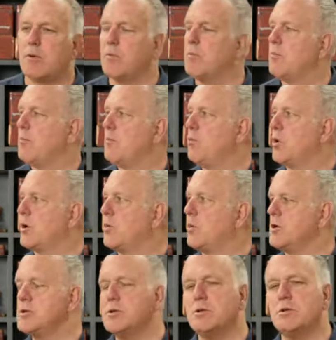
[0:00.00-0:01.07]
more
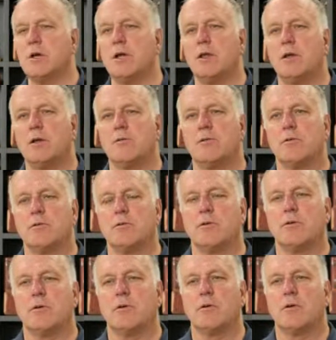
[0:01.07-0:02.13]
questions, Alex?
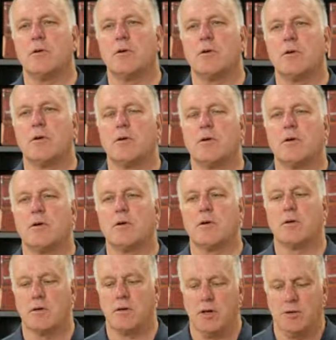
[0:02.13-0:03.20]

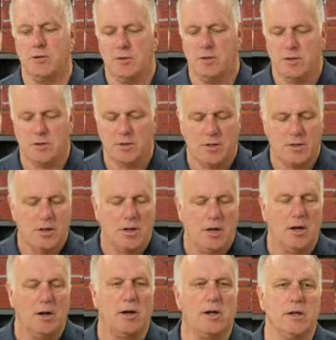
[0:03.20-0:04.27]
No.
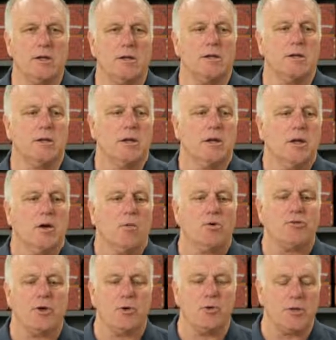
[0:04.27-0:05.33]
All right. Well,
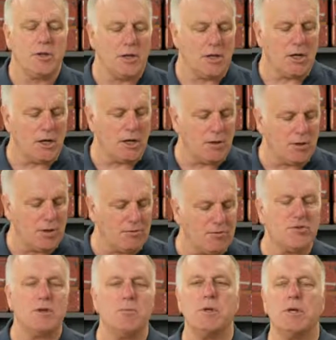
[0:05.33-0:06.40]
so you have to
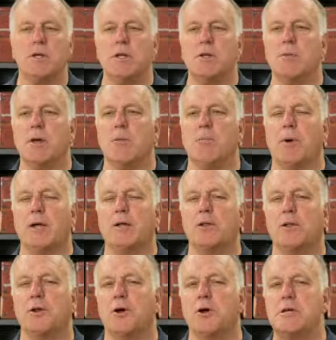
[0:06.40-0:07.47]
send me an email,
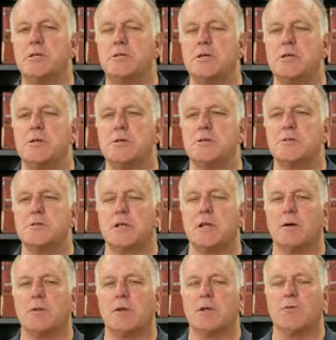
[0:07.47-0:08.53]
Michael@Harney Teas, and I'm
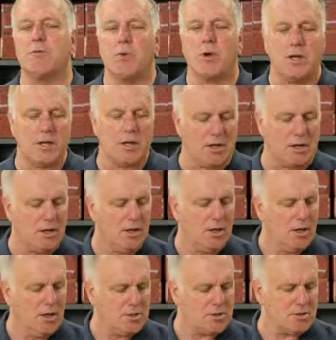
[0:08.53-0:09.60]
going to give away
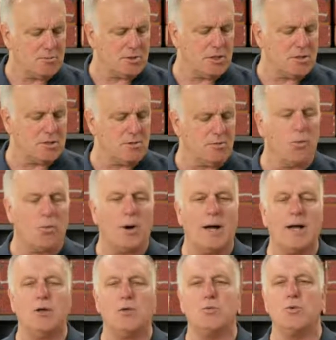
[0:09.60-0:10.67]
some tins of the
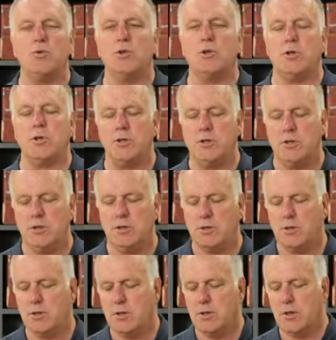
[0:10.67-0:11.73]
wild Wuyi
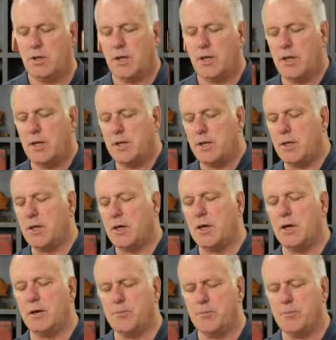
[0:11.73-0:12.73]
and the